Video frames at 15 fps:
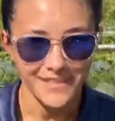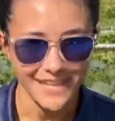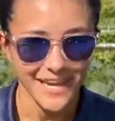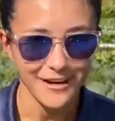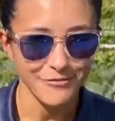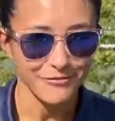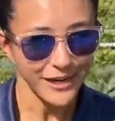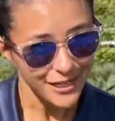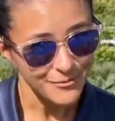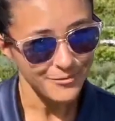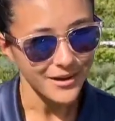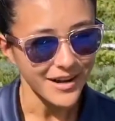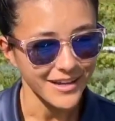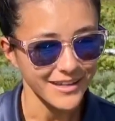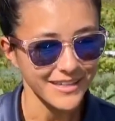like fresh
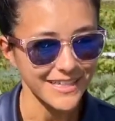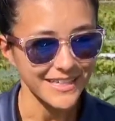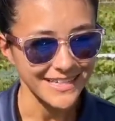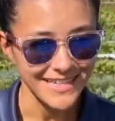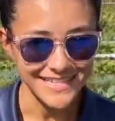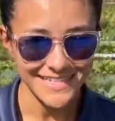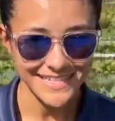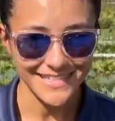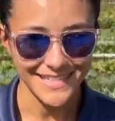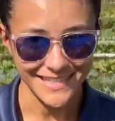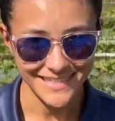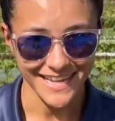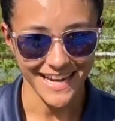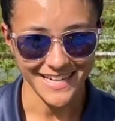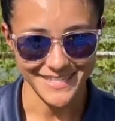broccoli, because
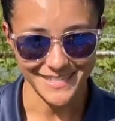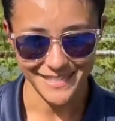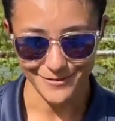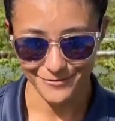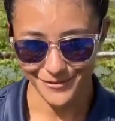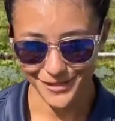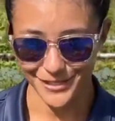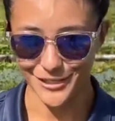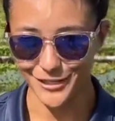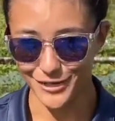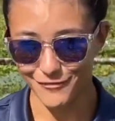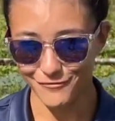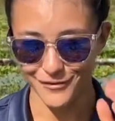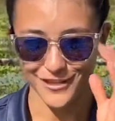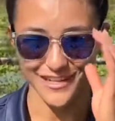it's actually really
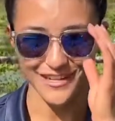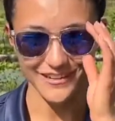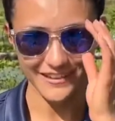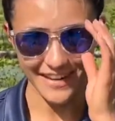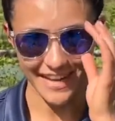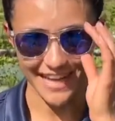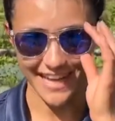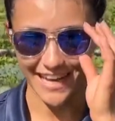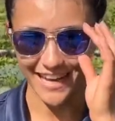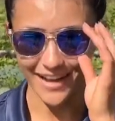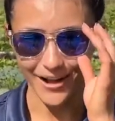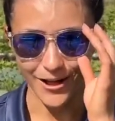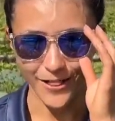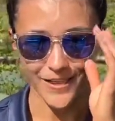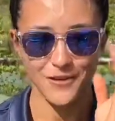good for you, and
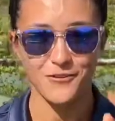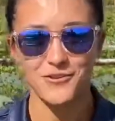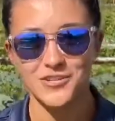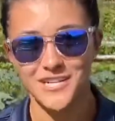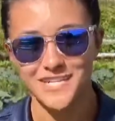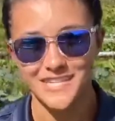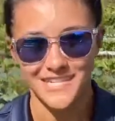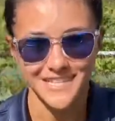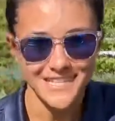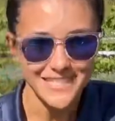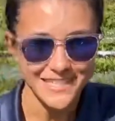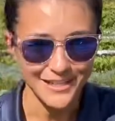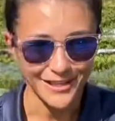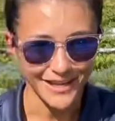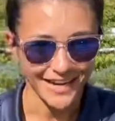all the nutrition is
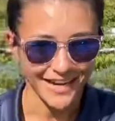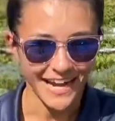still there.